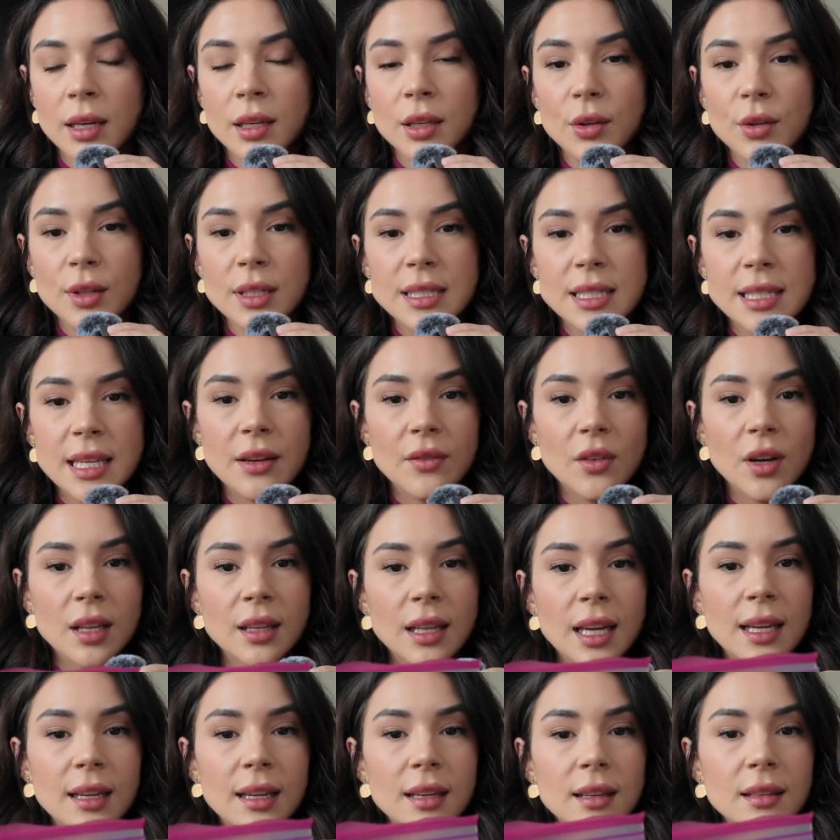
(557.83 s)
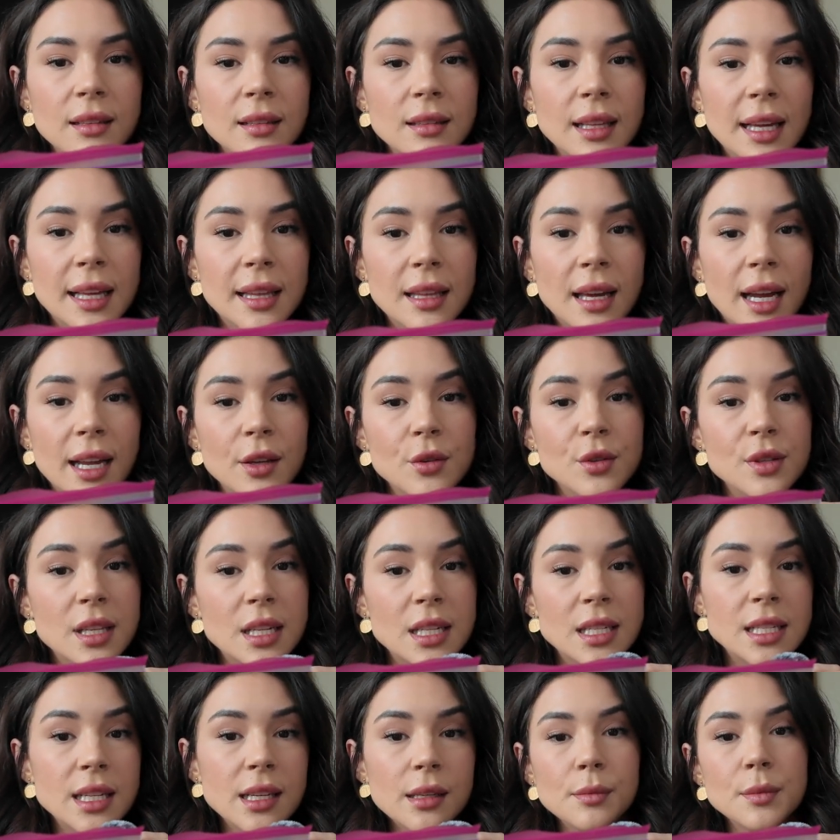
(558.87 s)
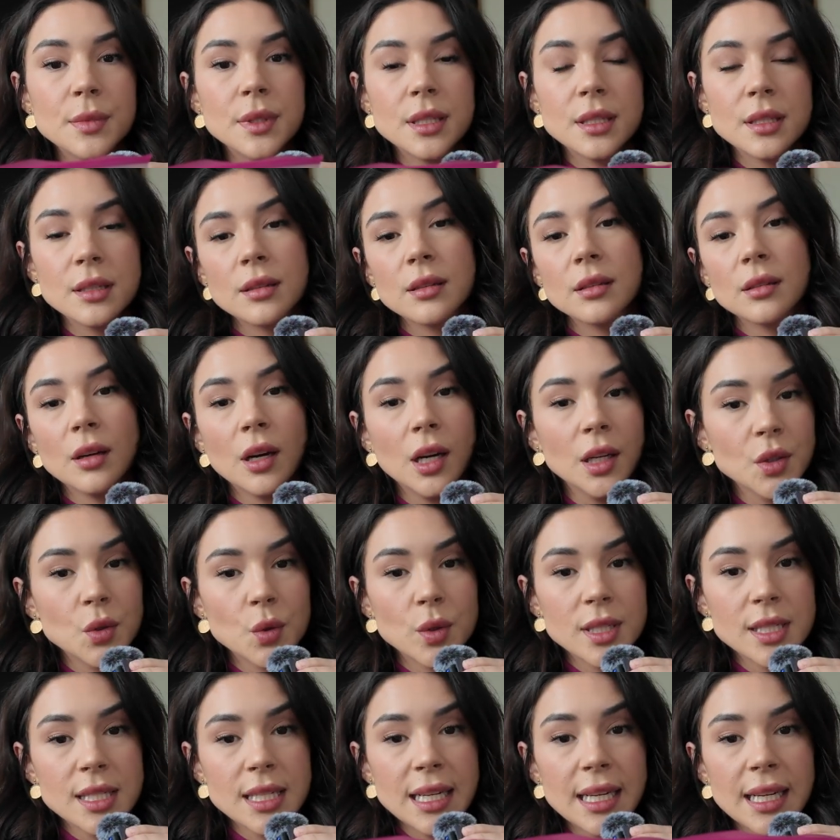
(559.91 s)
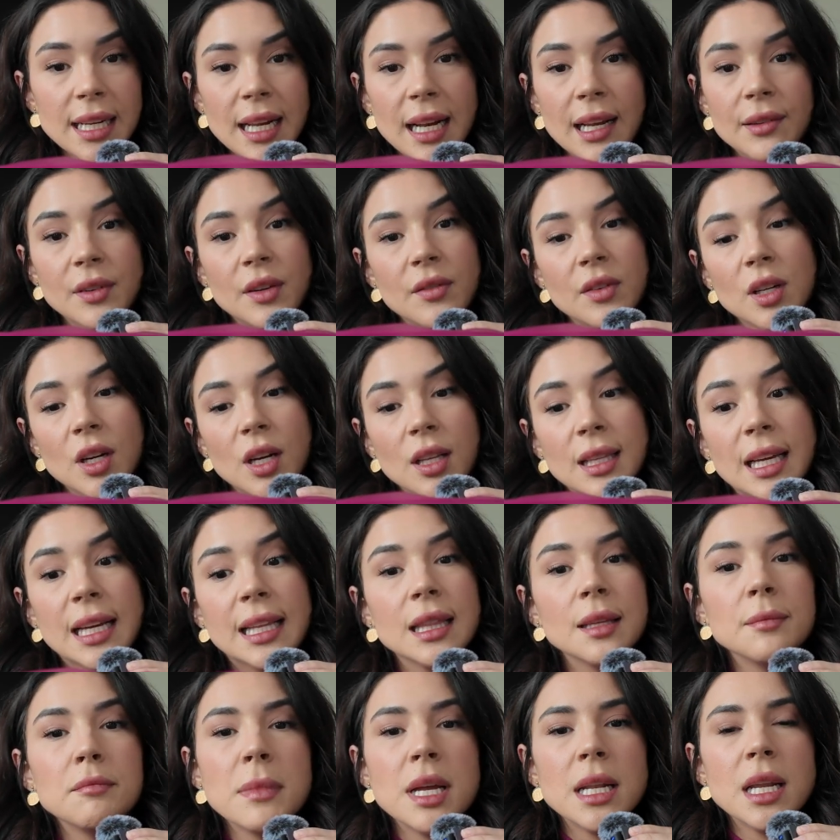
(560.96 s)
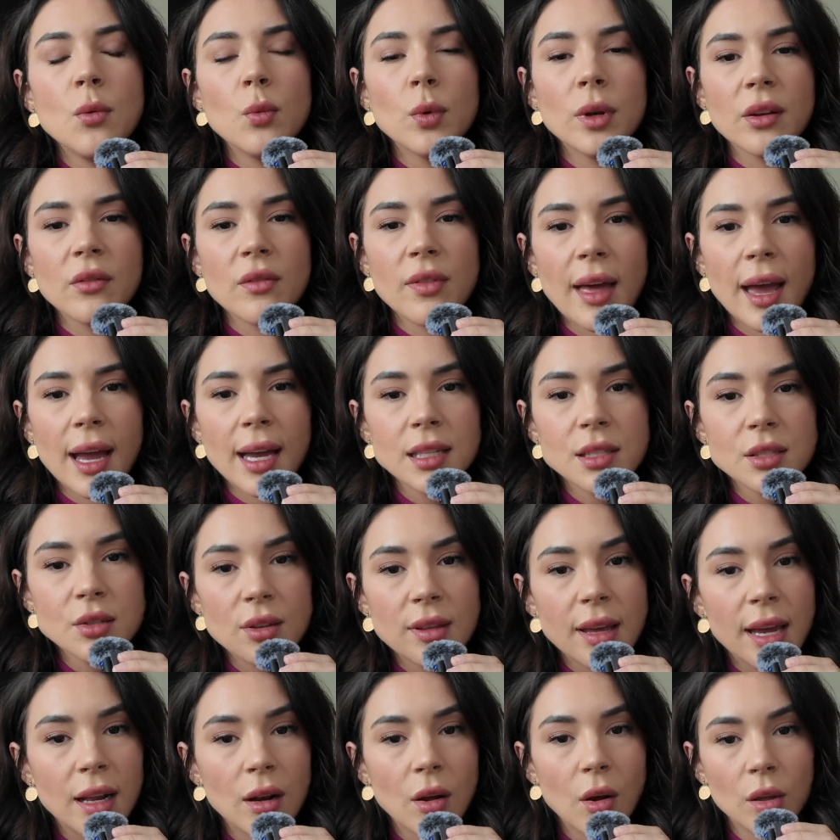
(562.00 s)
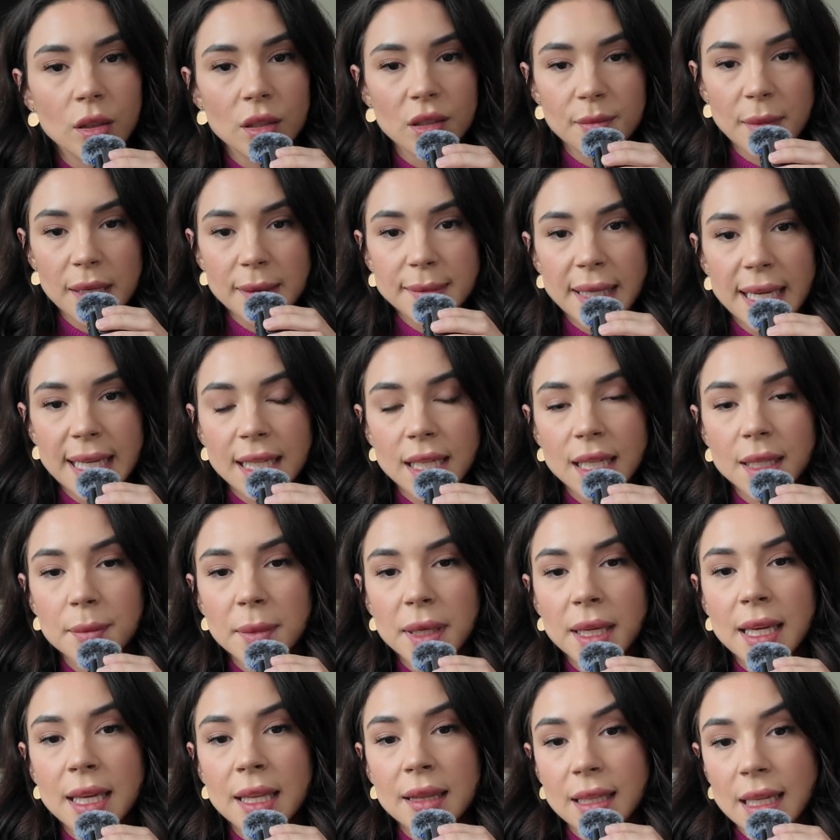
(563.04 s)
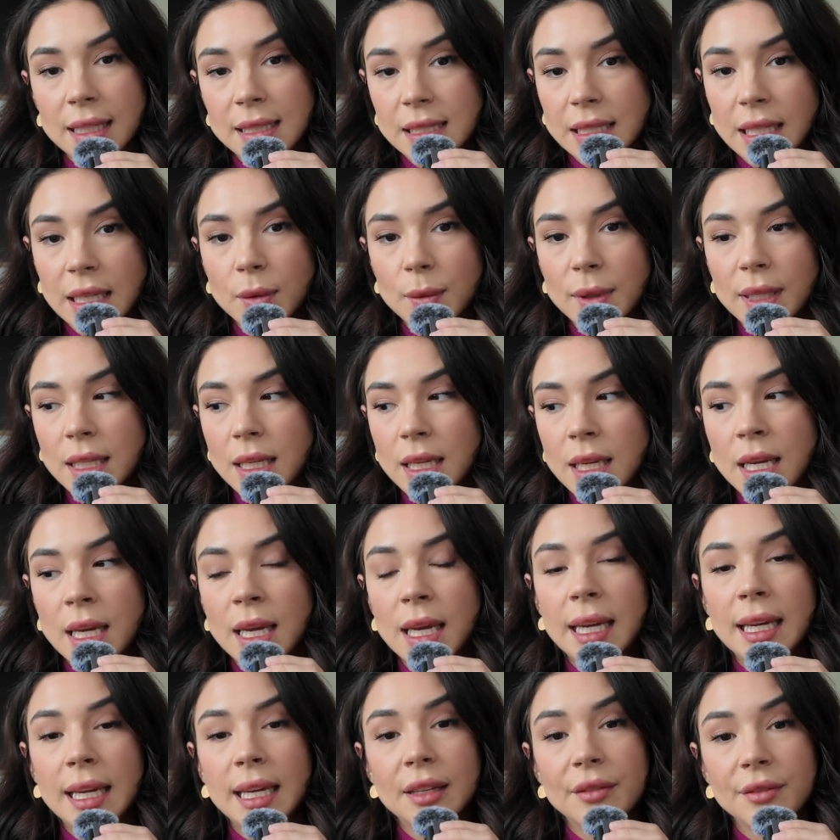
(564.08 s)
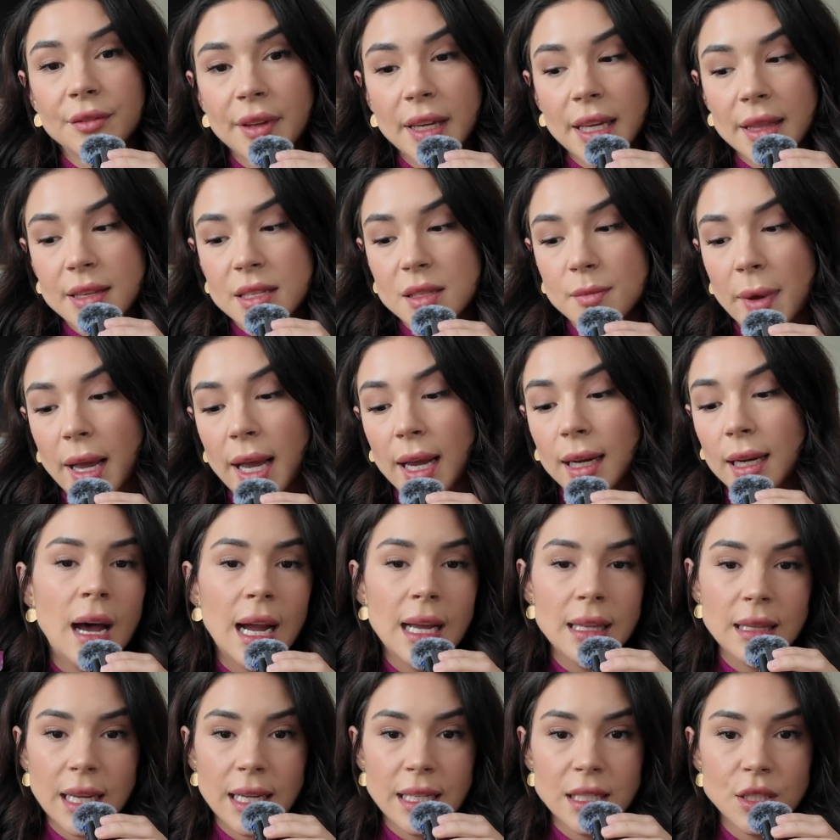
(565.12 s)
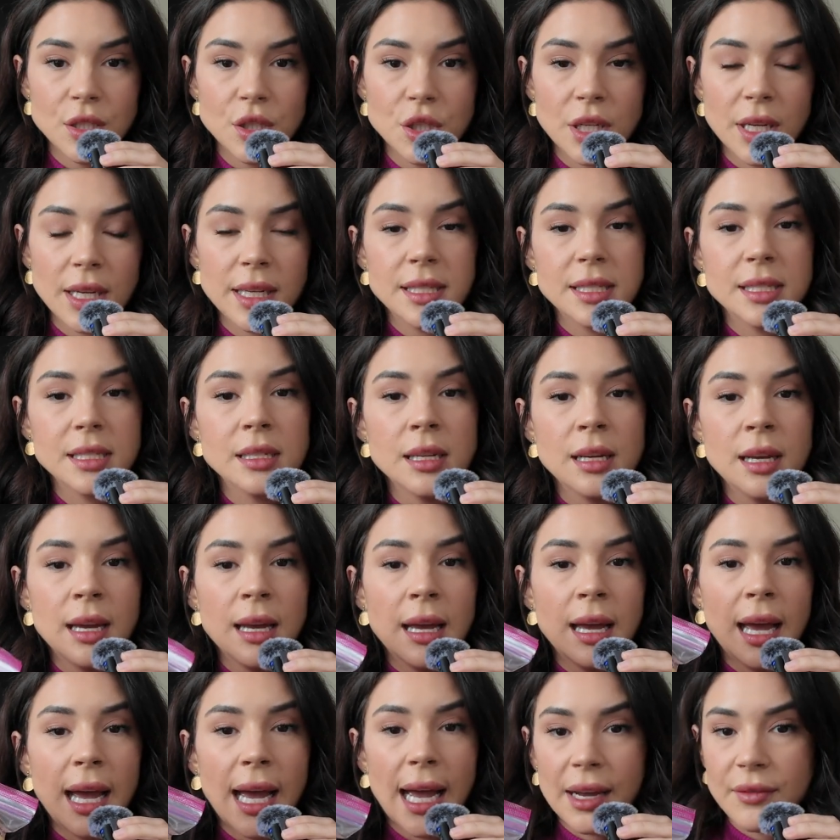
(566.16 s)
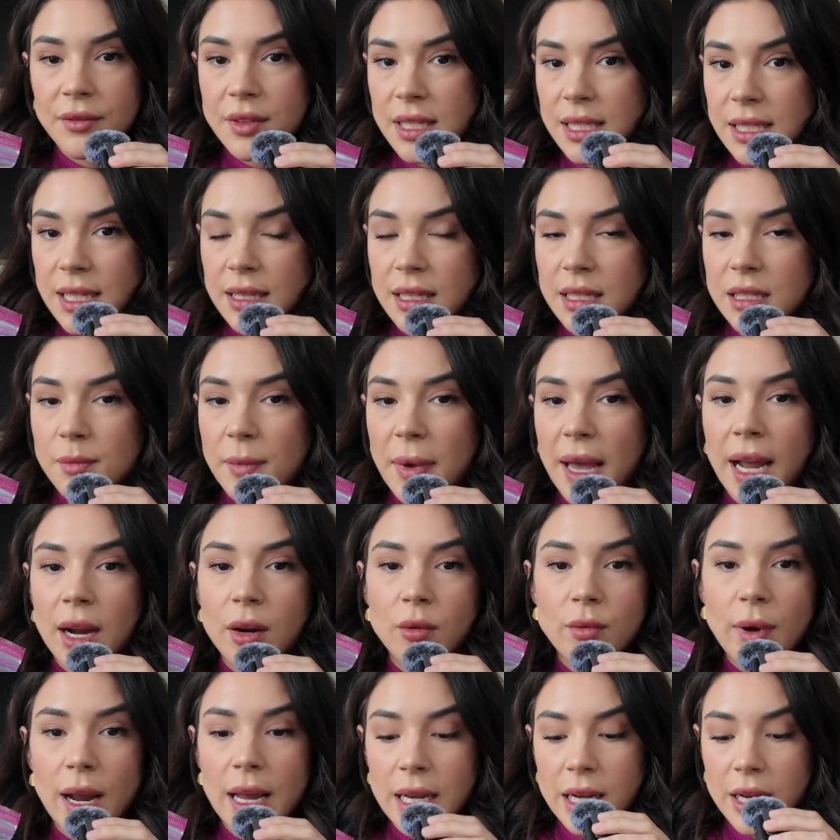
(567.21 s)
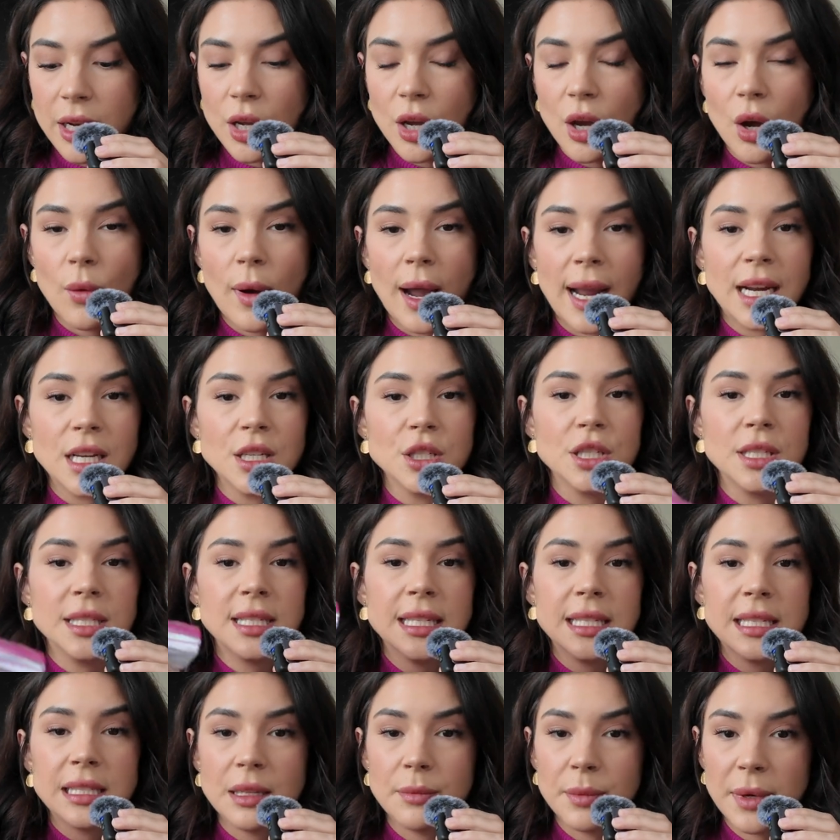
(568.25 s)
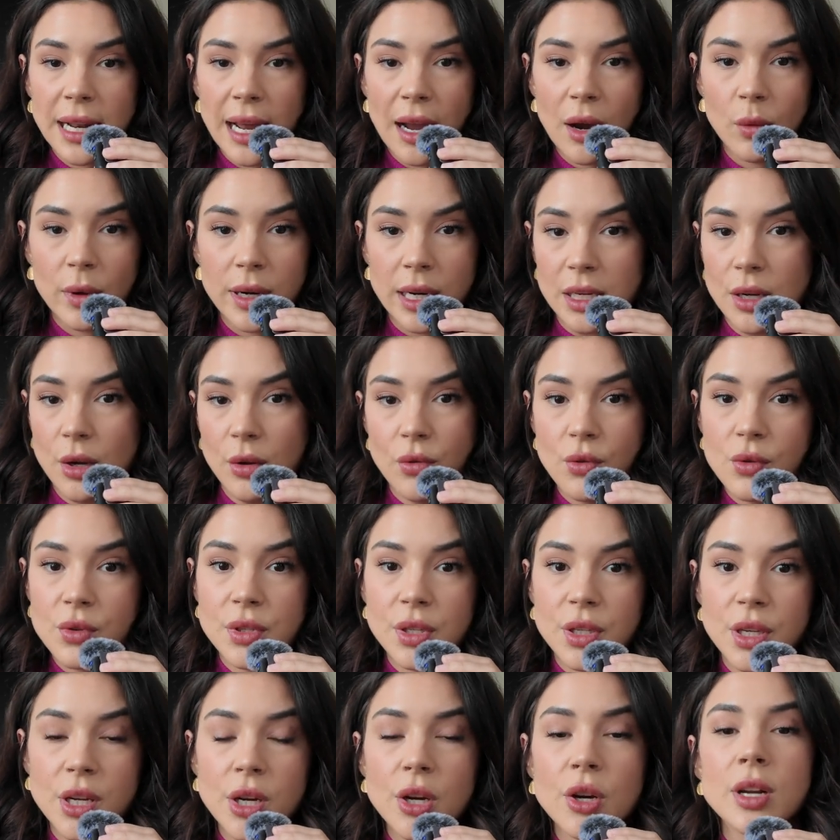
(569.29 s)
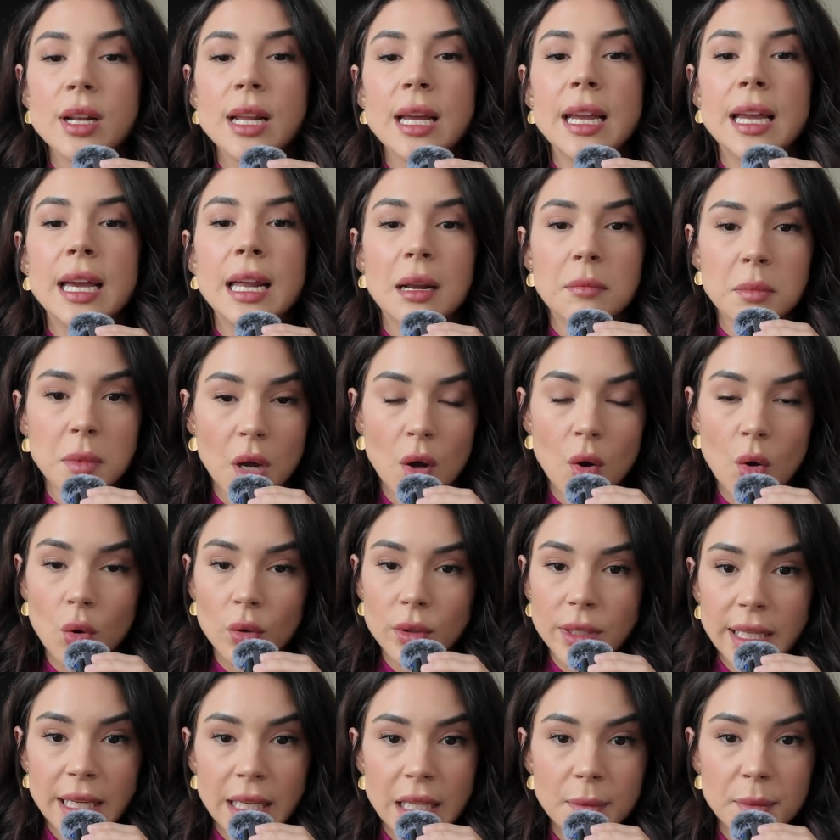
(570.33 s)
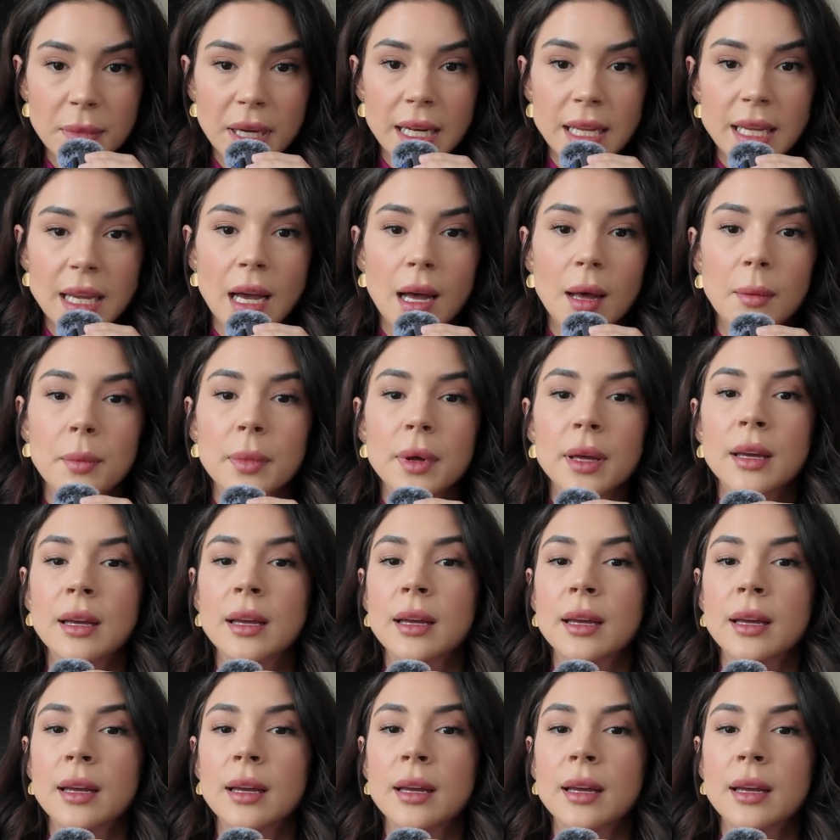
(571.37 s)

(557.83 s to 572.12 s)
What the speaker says: You can see I've got like I use the Dibs contour stick, and I've even got like the mini one of that so that all of my makeup that's liquid can fit in this bag. I like to just have this in this bag ready to go. I can just slip it out when I go through security, and I'm not holding anybody up.